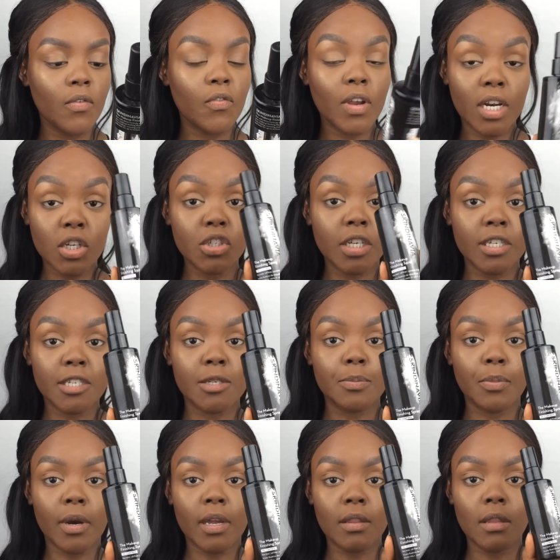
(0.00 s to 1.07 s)
Finishing
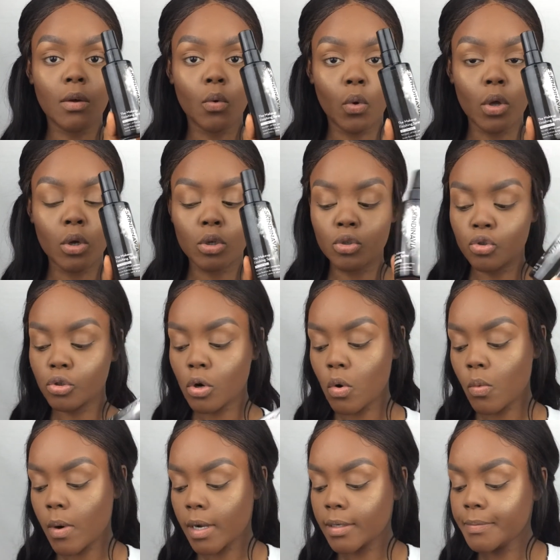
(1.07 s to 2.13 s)
Spray, the oil
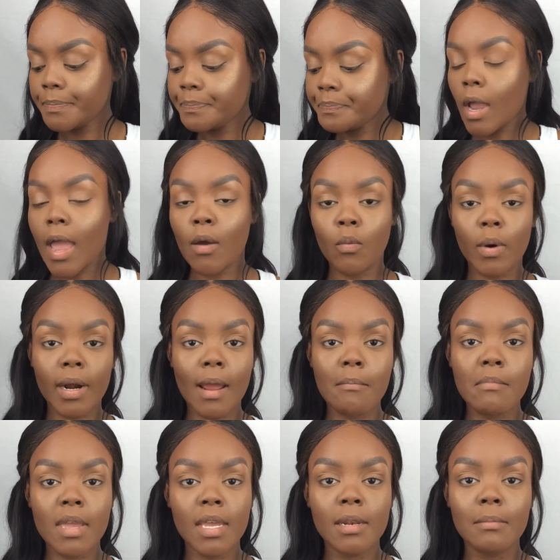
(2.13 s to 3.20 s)
control one. And what I
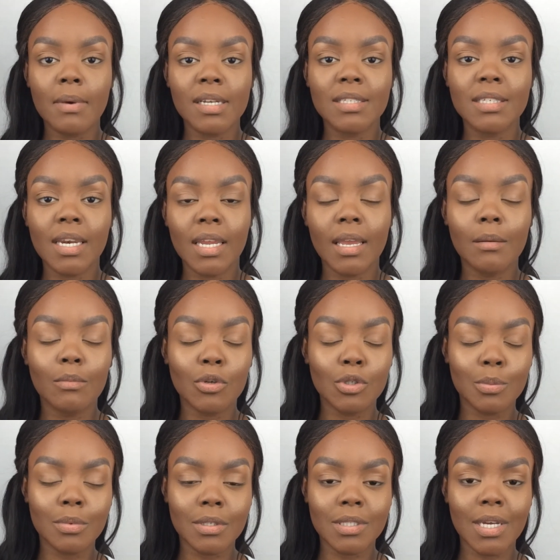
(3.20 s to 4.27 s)
mean by setting it
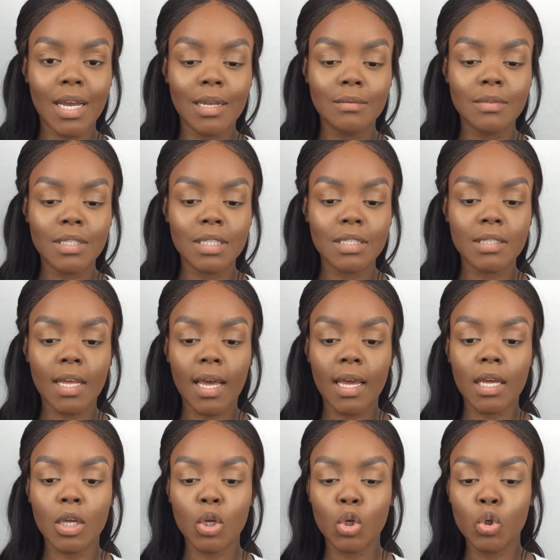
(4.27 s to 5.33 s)
multiple times is
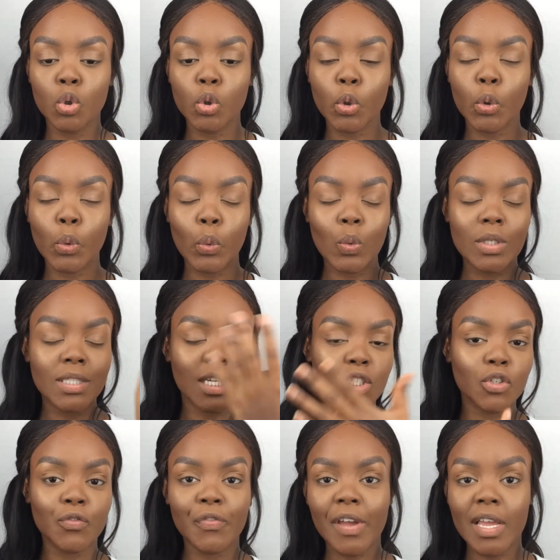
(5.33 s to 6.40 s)
that you
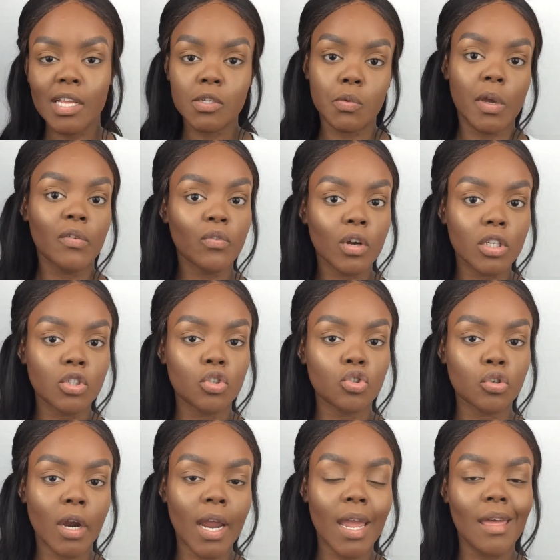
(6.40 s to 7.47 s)
set your face, wait for it to
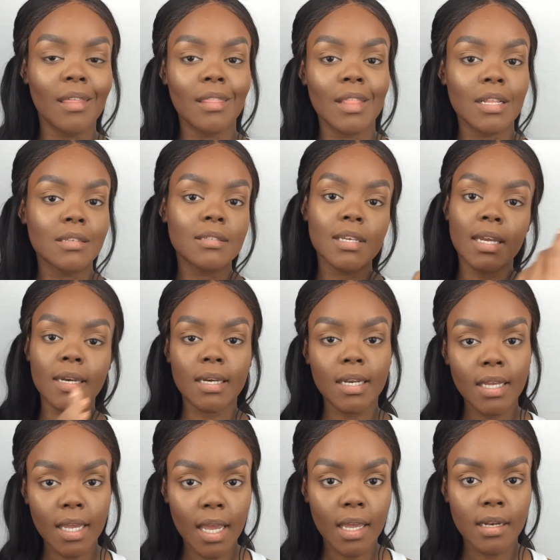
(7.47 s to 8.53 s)
dry, and then set it
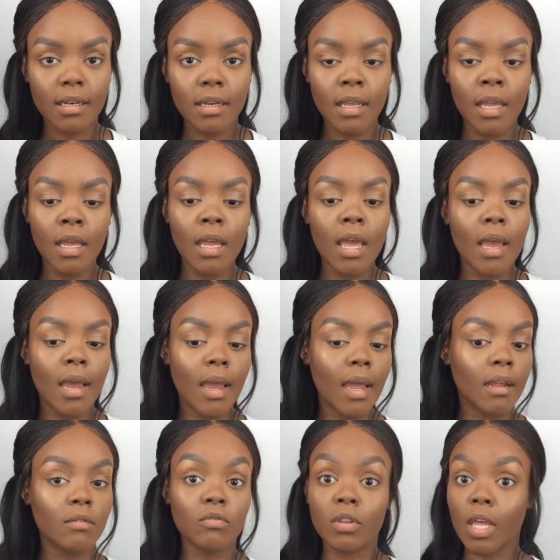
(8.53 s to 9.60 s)
again,
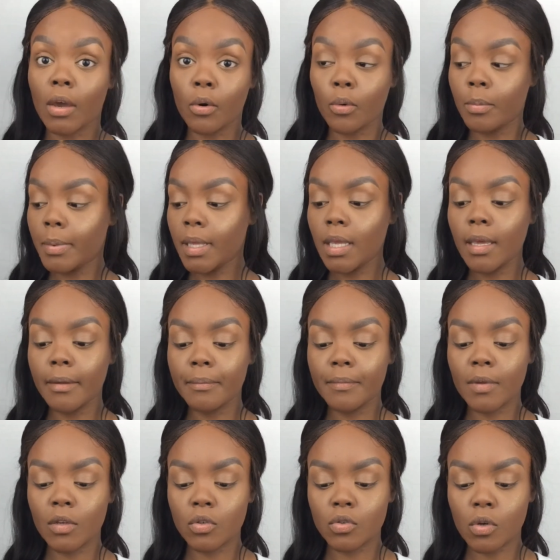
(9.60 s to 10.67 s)
and that'll be it.
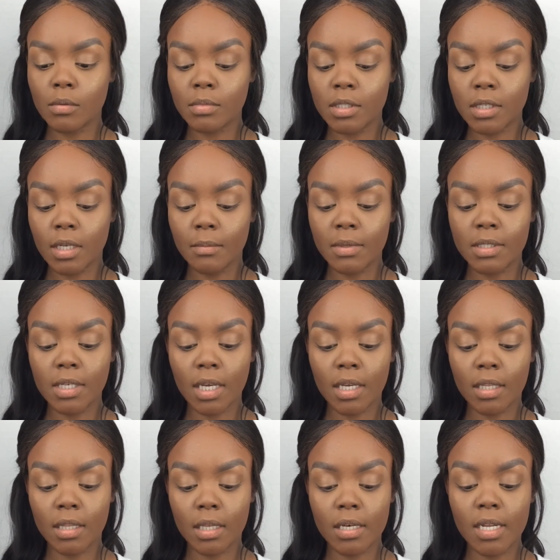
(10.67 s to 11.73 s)
So I'm just going to be
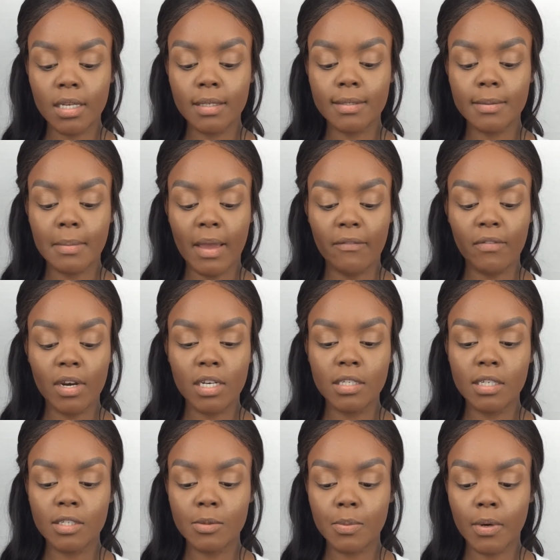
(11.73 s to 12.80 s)
taking the NYX Matte
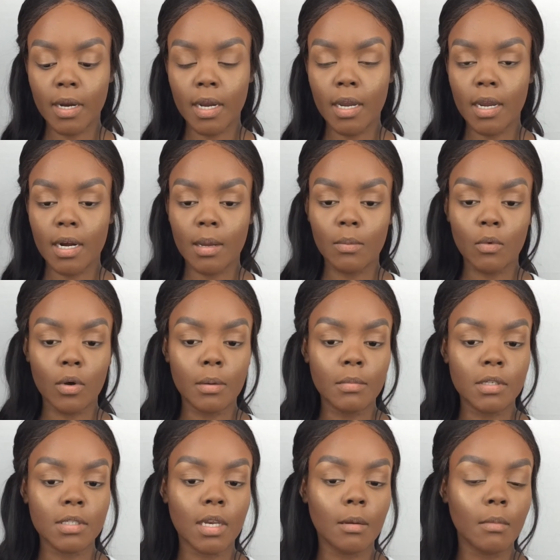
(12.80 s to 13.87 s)
Finishing Spray, and I'm going to
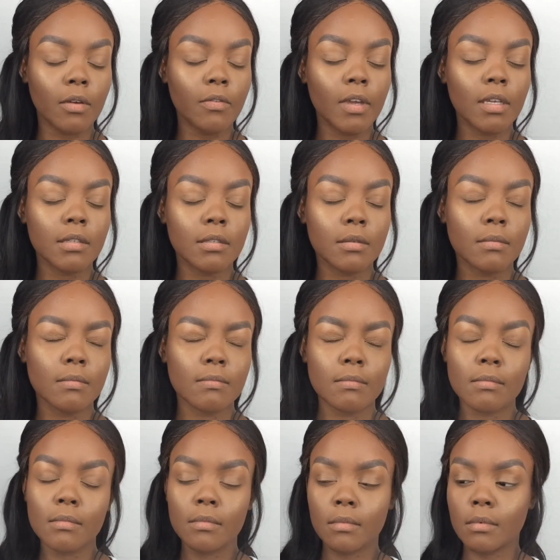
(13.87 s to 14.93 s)
be setting my face.
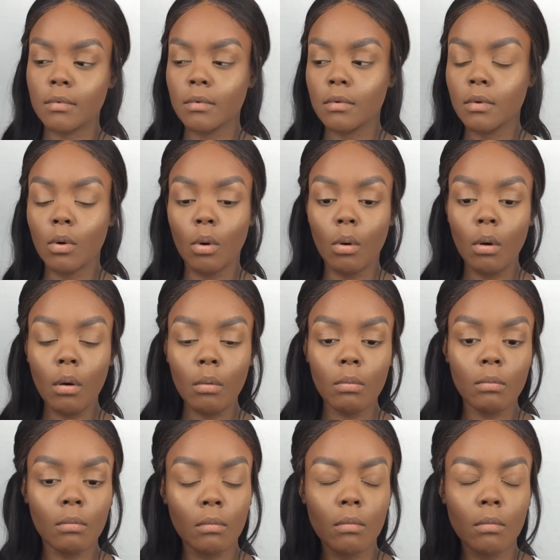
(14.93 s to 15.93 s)
Oh!